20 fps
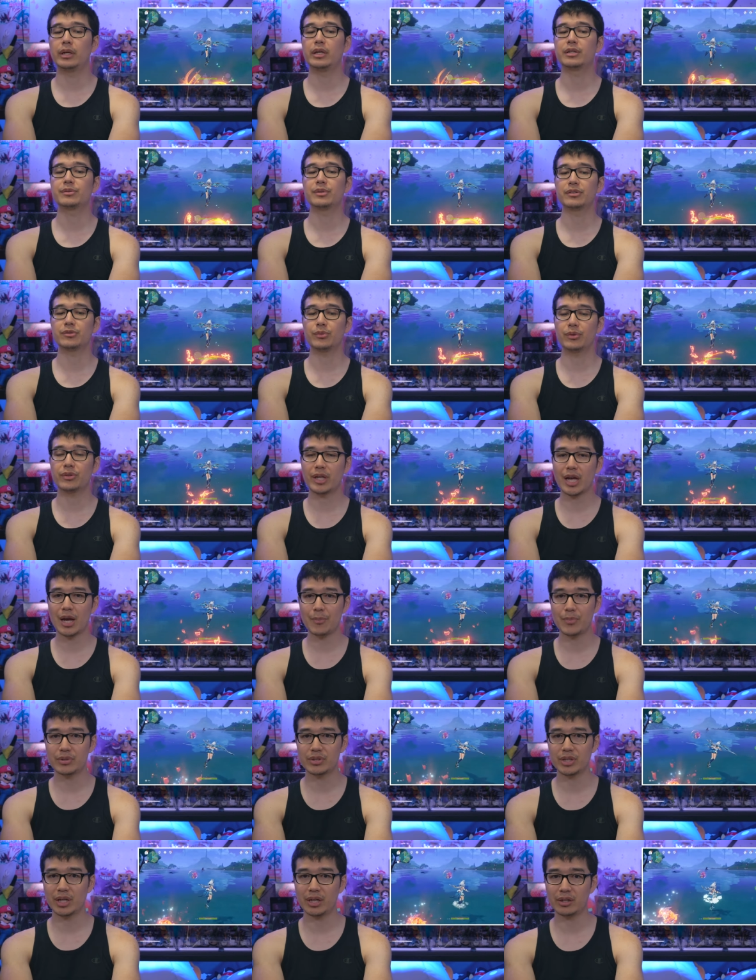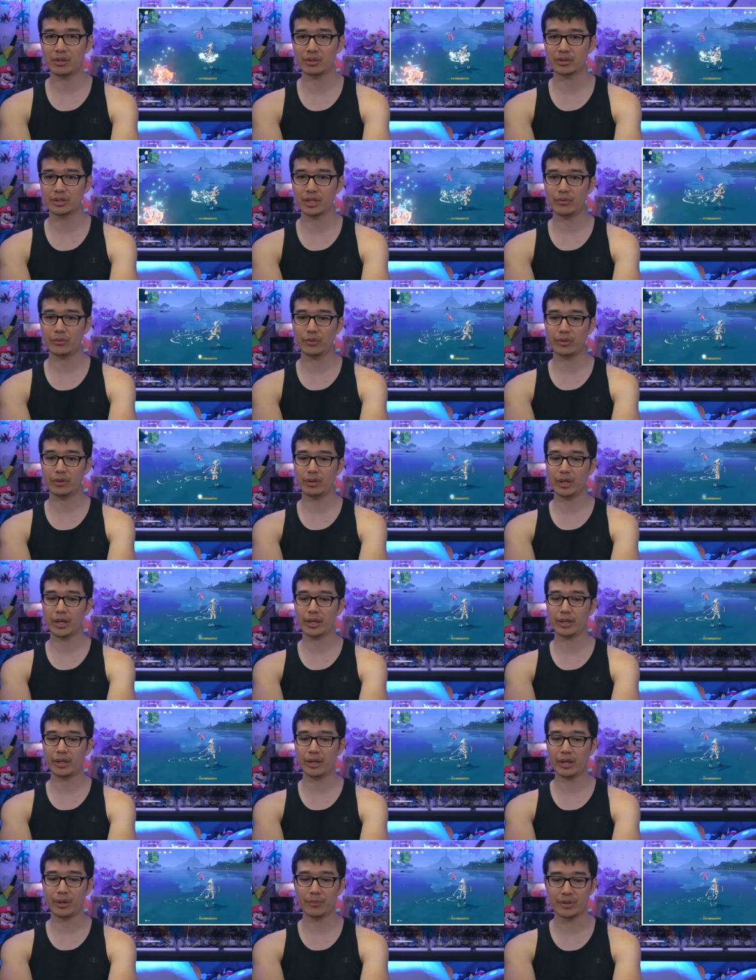especially with Capitano because I really like
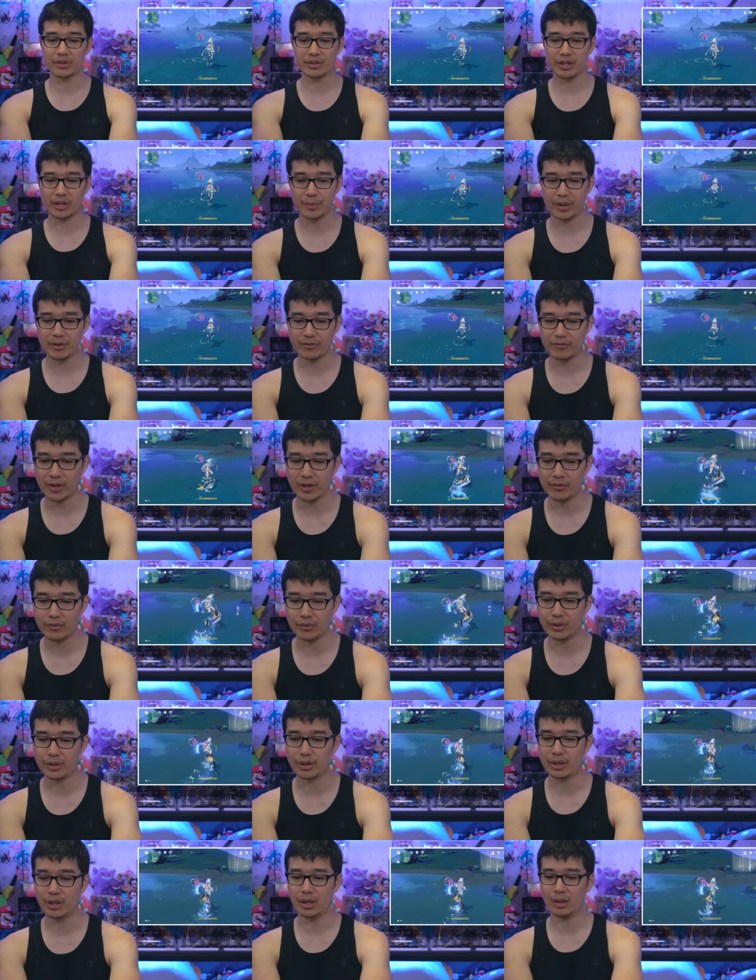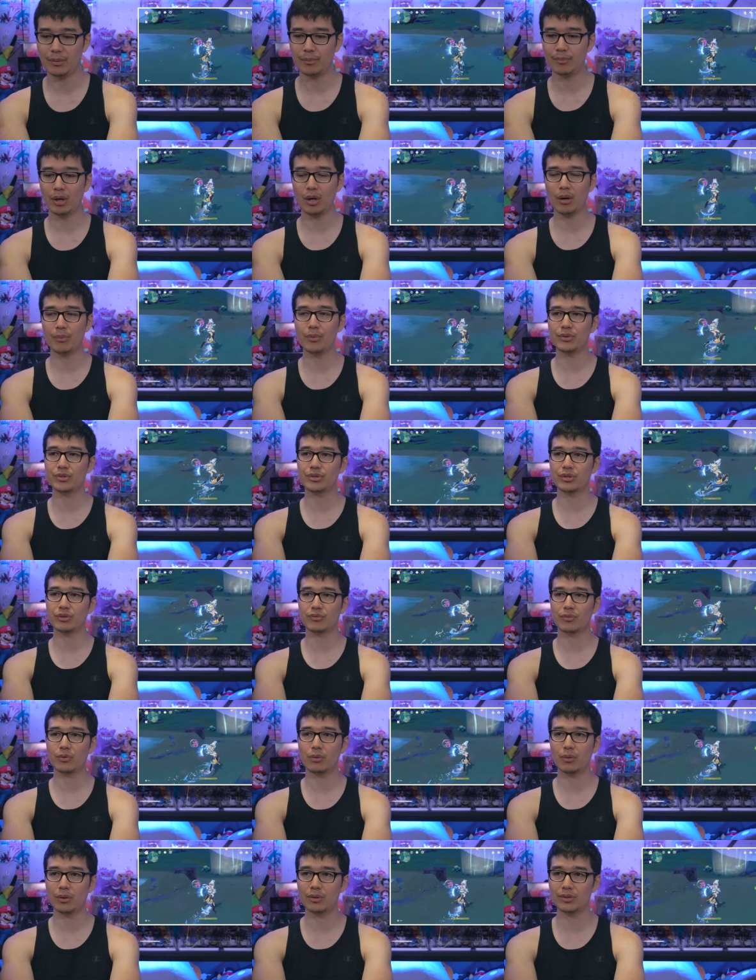him. He's like my favorite um, harbinger, of
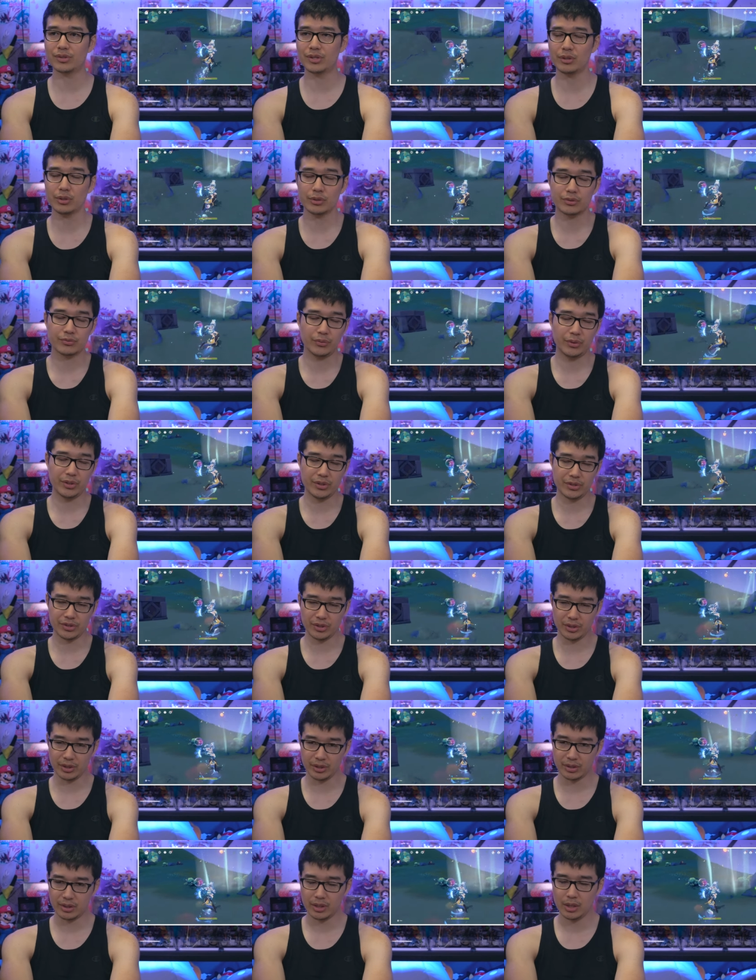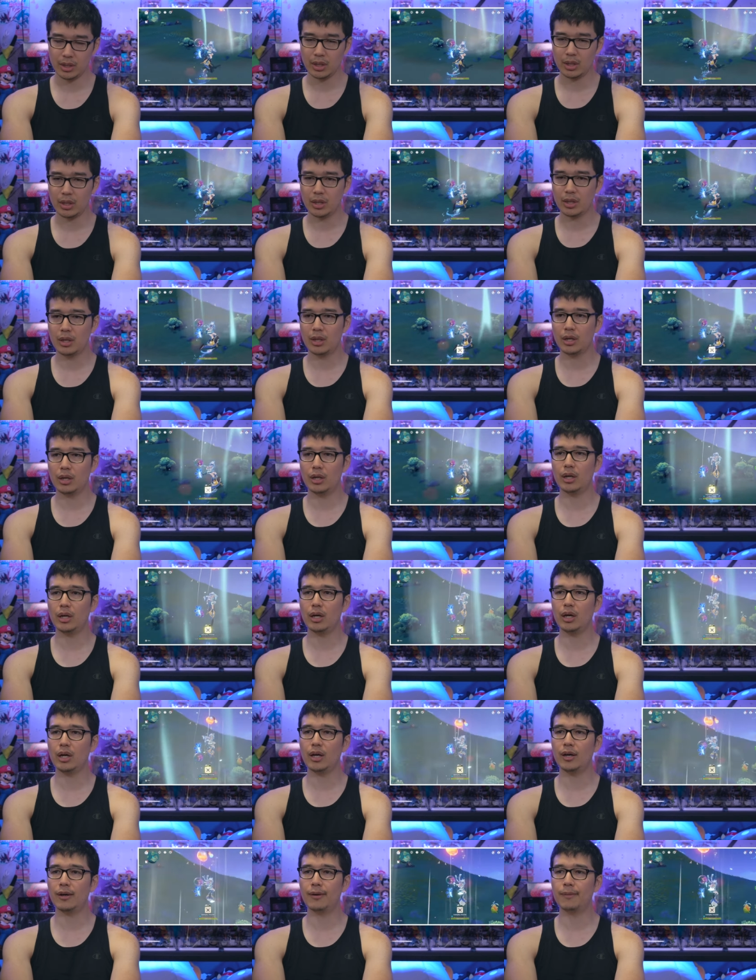course. He looks really sick.
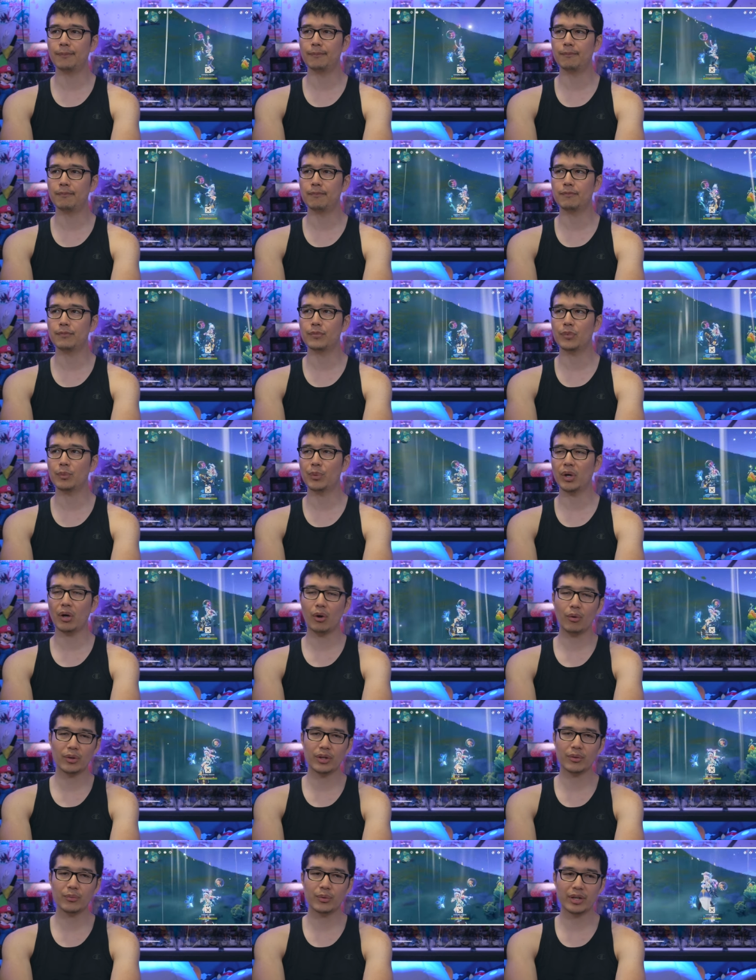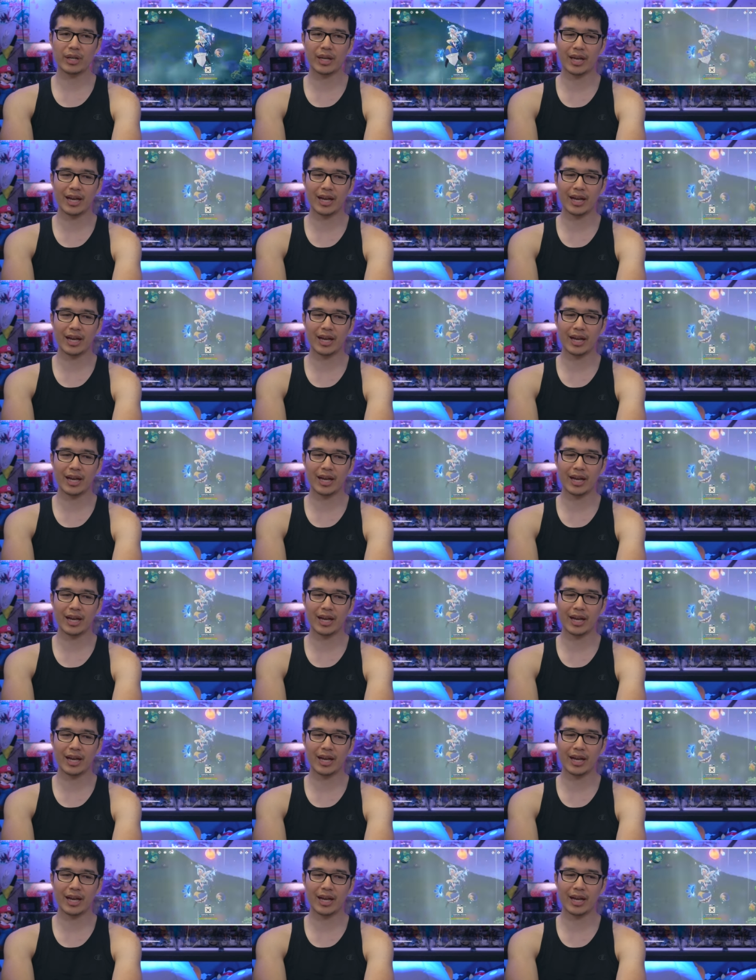Um, but only when he